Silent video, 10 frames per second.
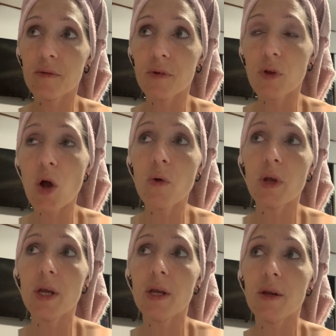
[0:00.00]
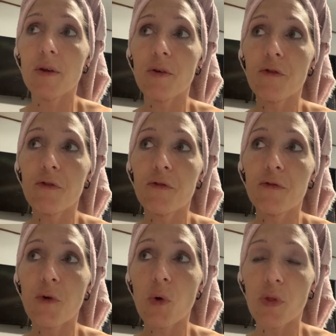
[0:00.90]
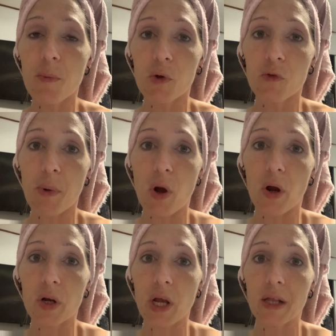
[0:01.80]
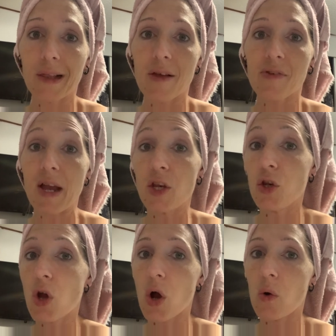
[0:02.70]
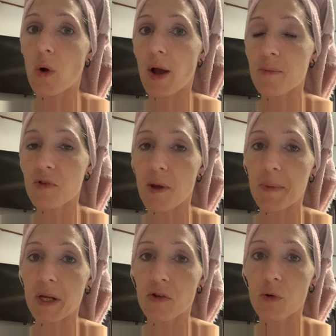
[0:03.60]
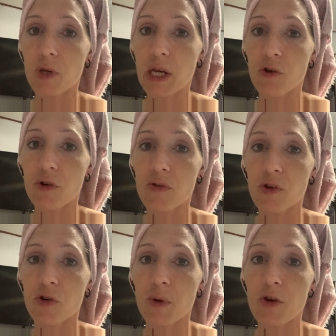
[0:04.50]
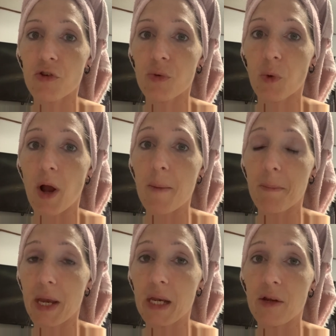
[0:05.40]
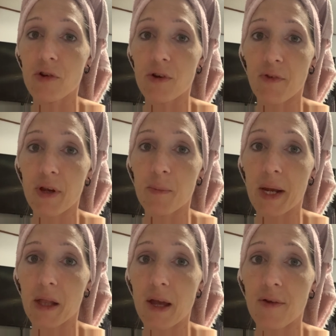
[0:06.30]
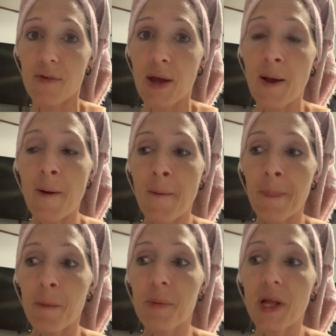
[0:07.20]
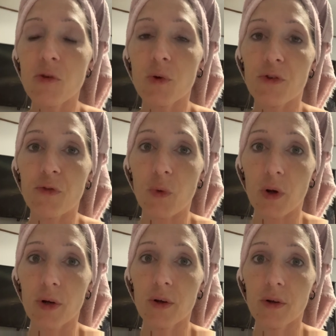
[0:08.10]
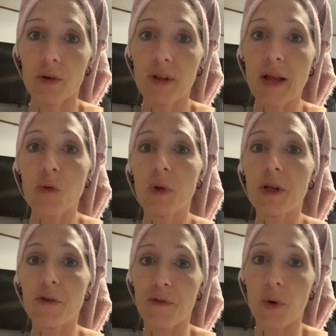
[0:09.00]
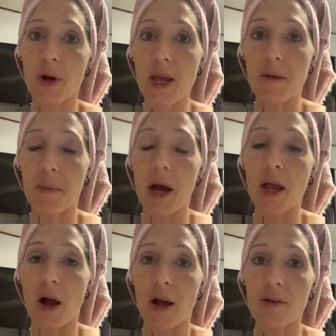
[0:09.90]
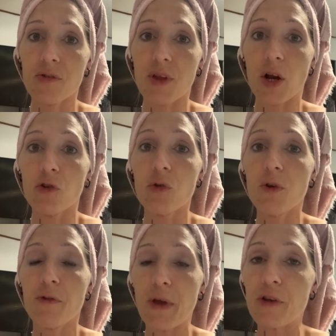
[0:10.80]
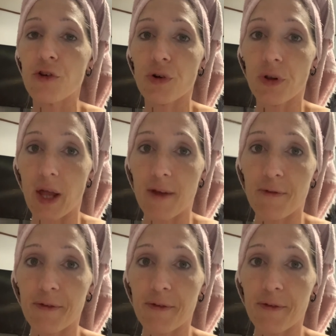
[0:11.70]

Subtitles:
loaded for the most part, unless I know I'm stepping into a dangerous situation where I may need to defend my life. But that's what it's for. That's what they're for. In my eyes, they are to defend your life.